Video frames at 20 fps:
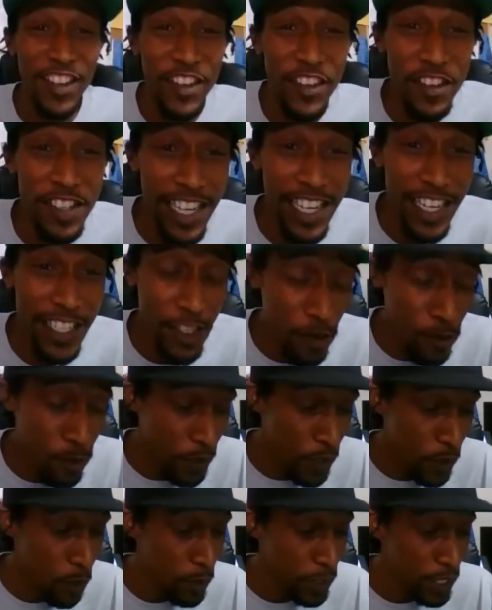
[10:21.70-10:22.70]
you said
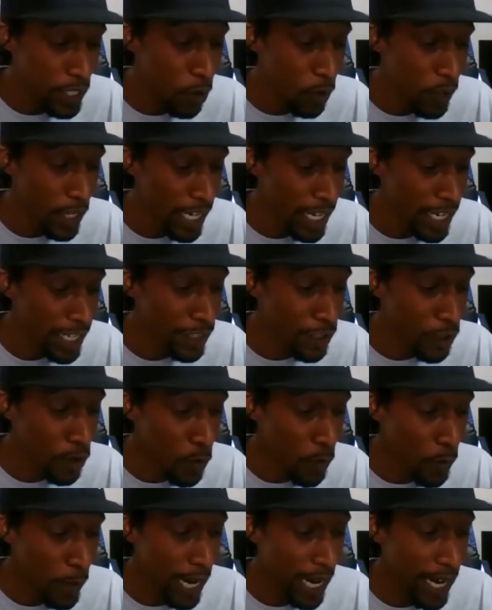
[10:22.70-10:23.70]
you was only in
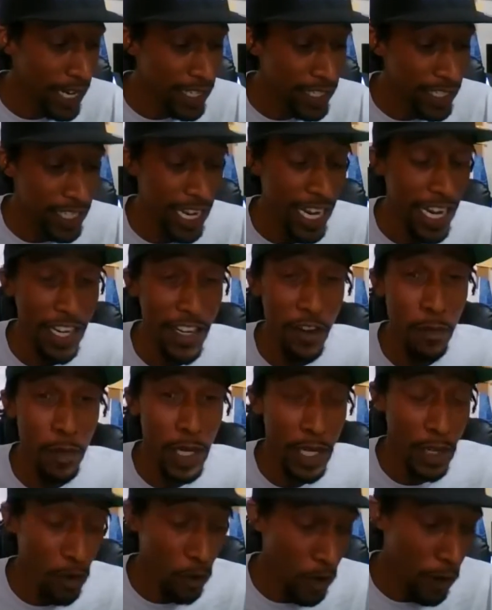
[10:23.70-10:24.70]
two bands and you've
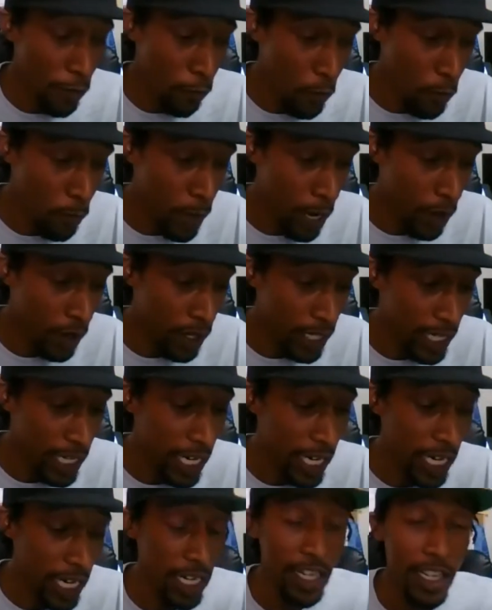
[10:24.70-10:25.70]
been doing it for about a
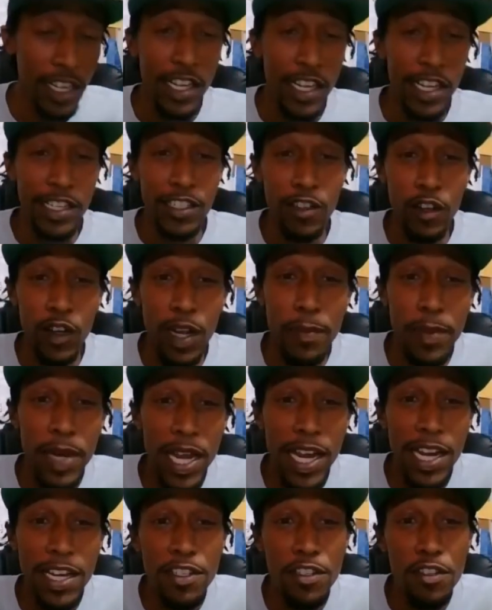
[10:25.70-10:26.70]
year. So let me
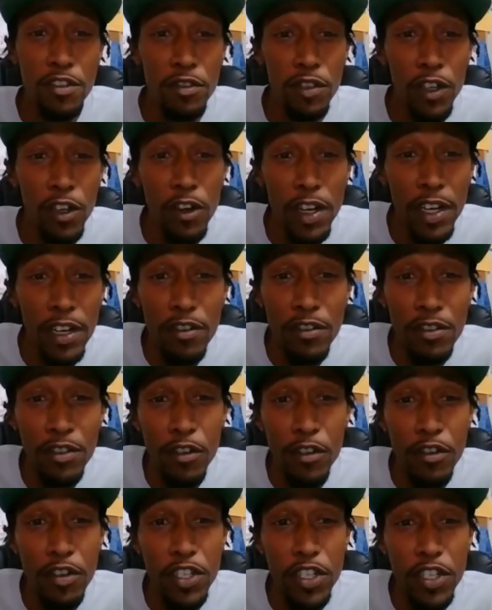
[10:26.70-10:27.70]
ask you, Laura,
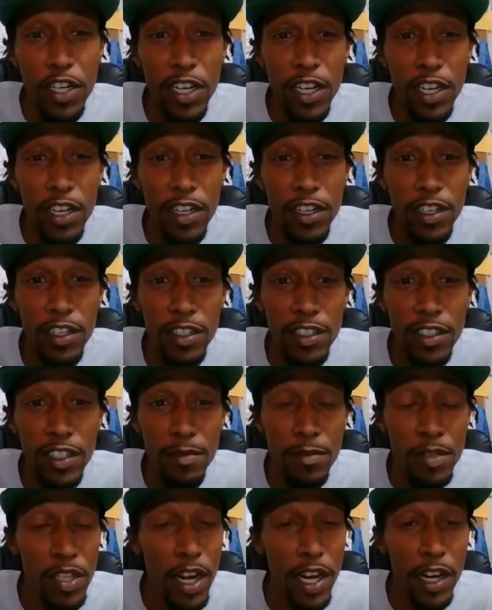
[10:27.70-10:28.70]
who's your
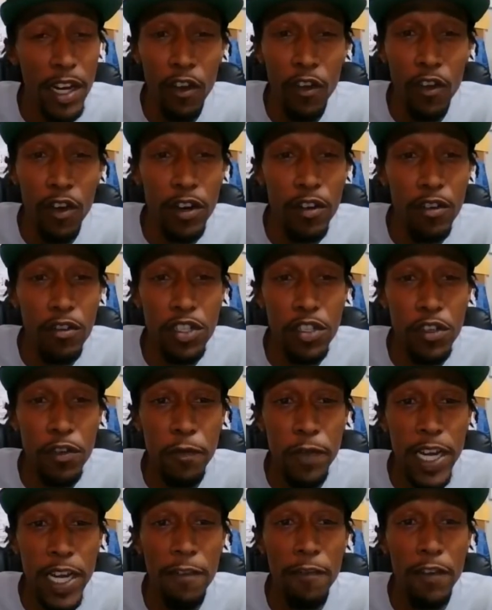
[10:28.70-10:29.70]
I'm sorry, Laura, who's your
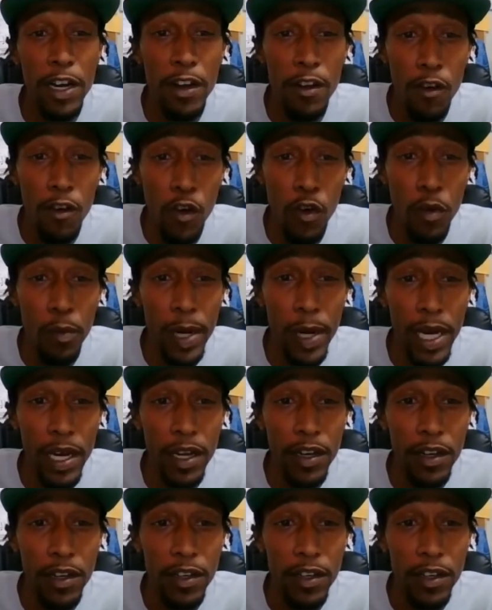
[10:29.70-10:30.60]
favorite go-go band?